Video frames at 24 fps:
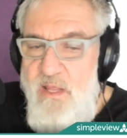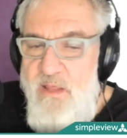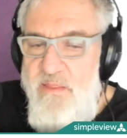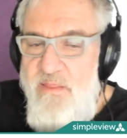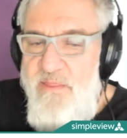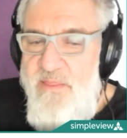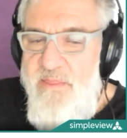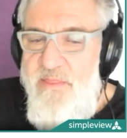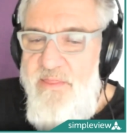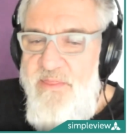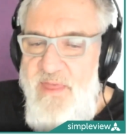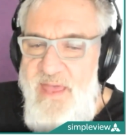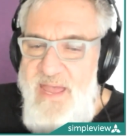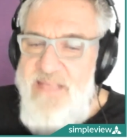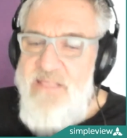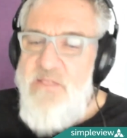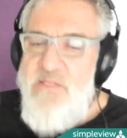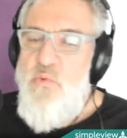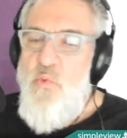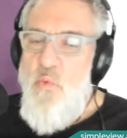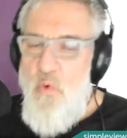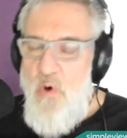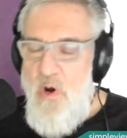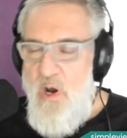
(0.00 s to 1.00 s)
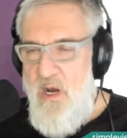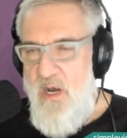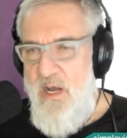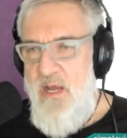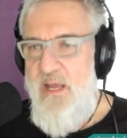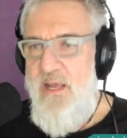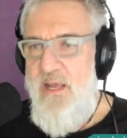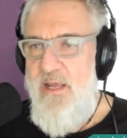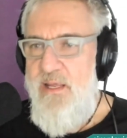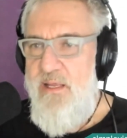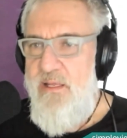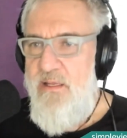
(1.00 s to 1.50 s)
That's
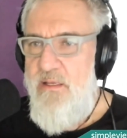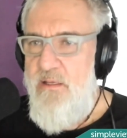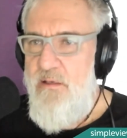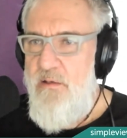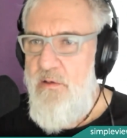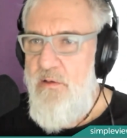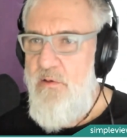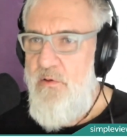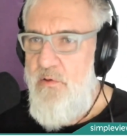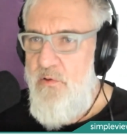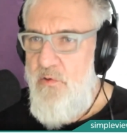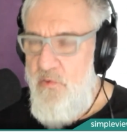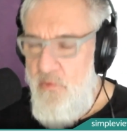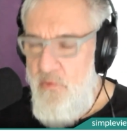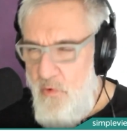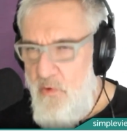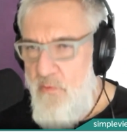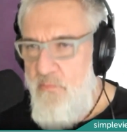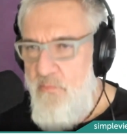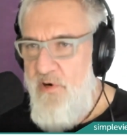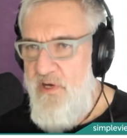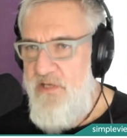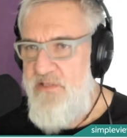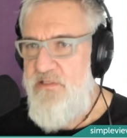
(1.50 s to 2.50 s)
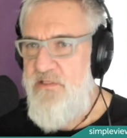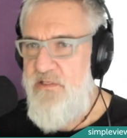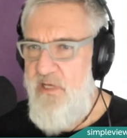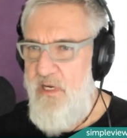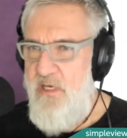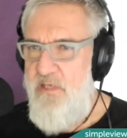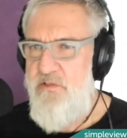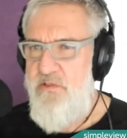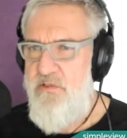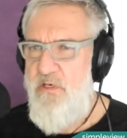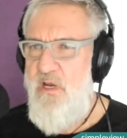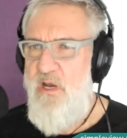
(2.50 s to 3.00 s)
why your
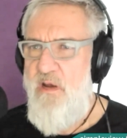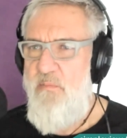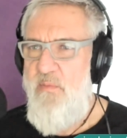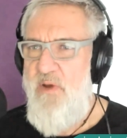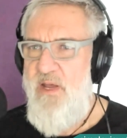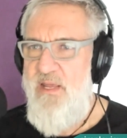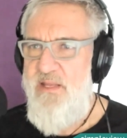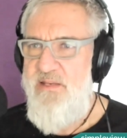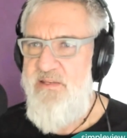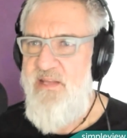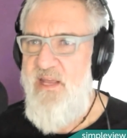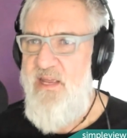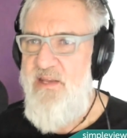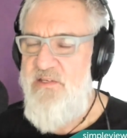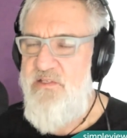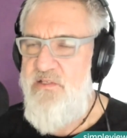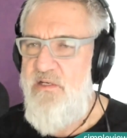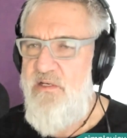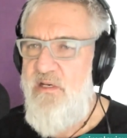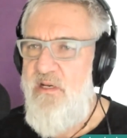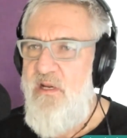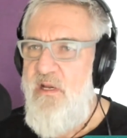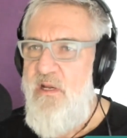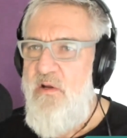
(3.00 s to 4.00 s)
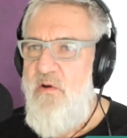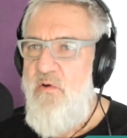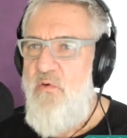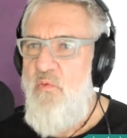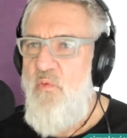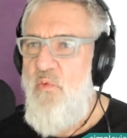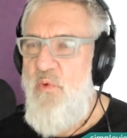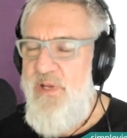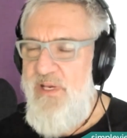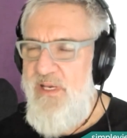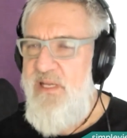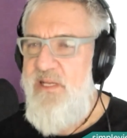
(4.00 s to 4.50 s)
presentation got my attention.
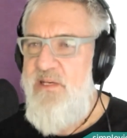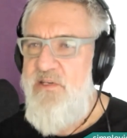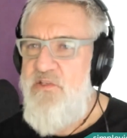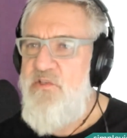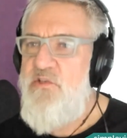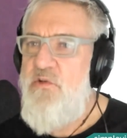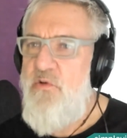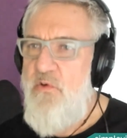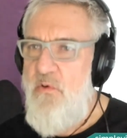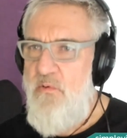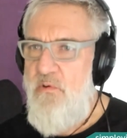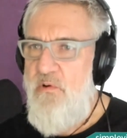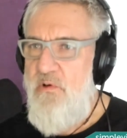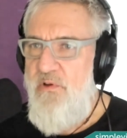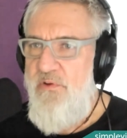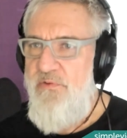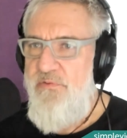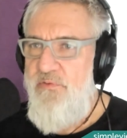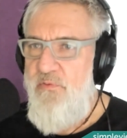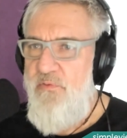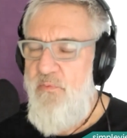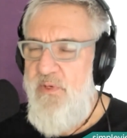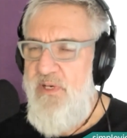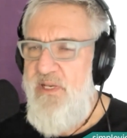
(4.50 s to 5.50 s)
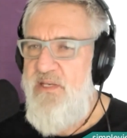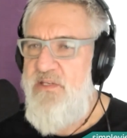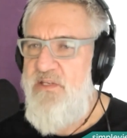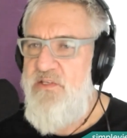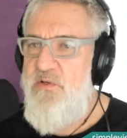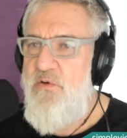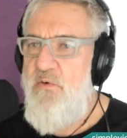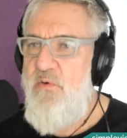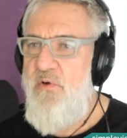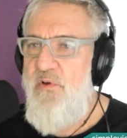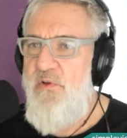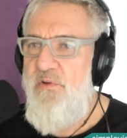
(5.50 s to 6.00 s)
We need tools. We need
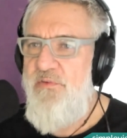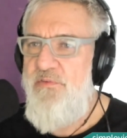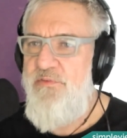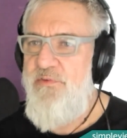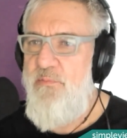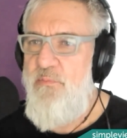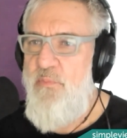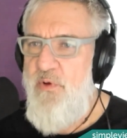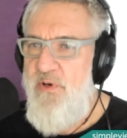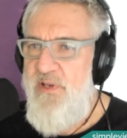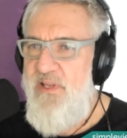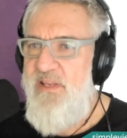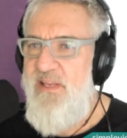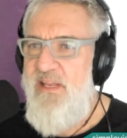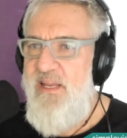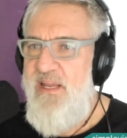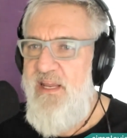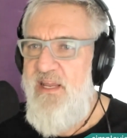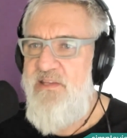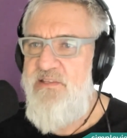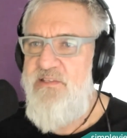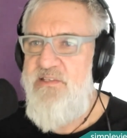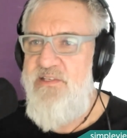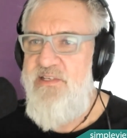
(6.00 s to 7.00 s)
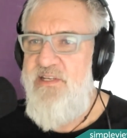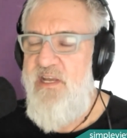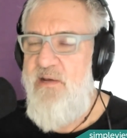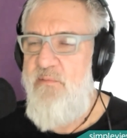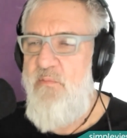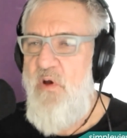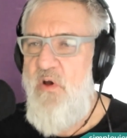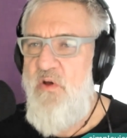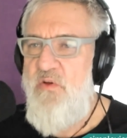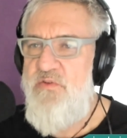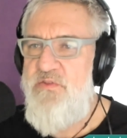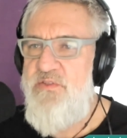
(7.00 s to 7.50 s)
tools to put in the hands of
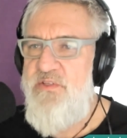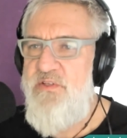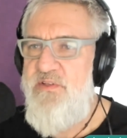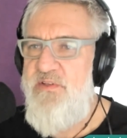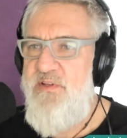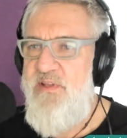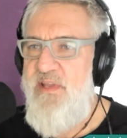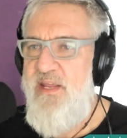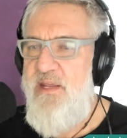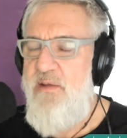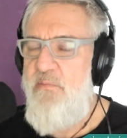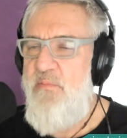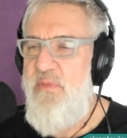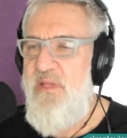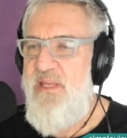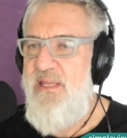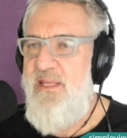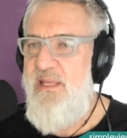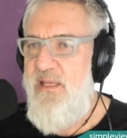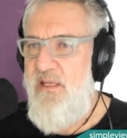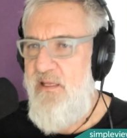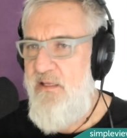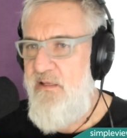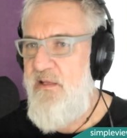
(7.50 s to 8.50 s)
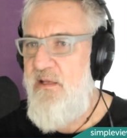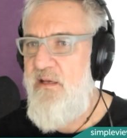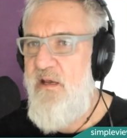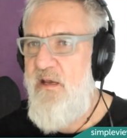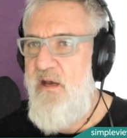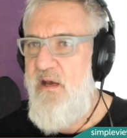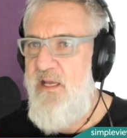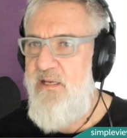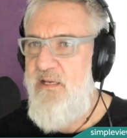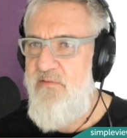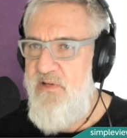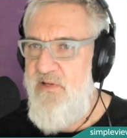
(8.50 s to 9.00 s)
DMOs so that they can begin the
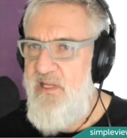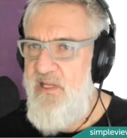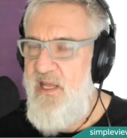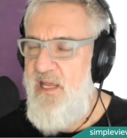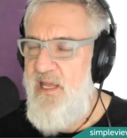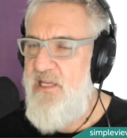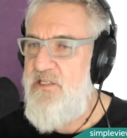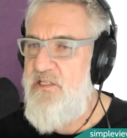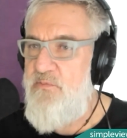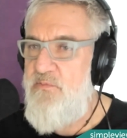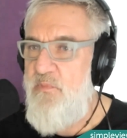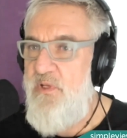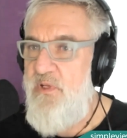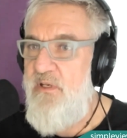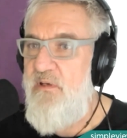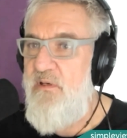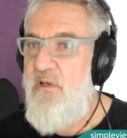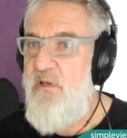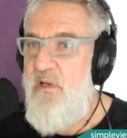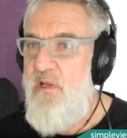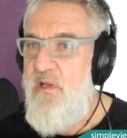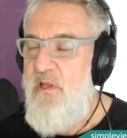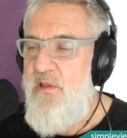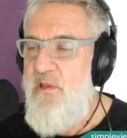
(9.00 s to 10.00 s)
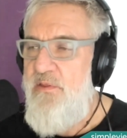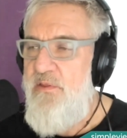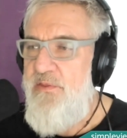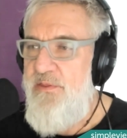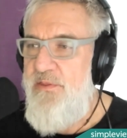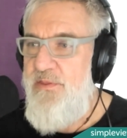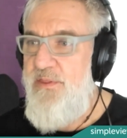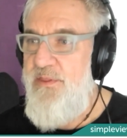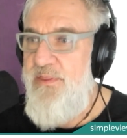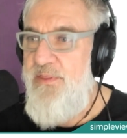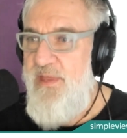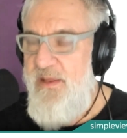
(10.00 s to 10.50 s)
kind of engagement
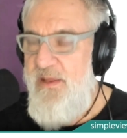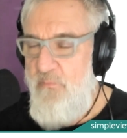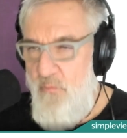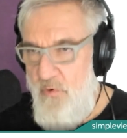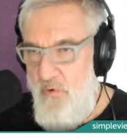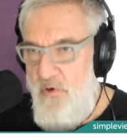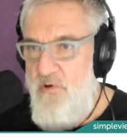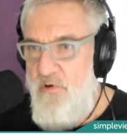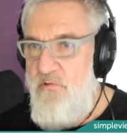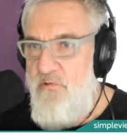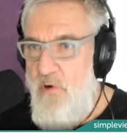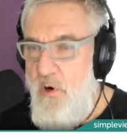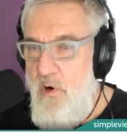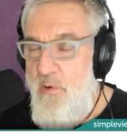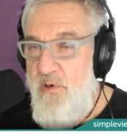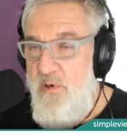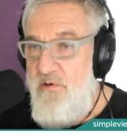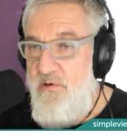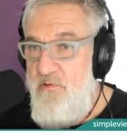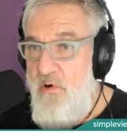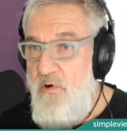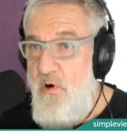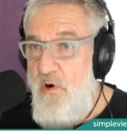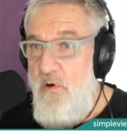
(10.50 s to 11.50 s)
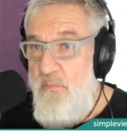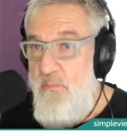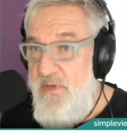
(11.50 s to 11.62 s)
that will grow and grow.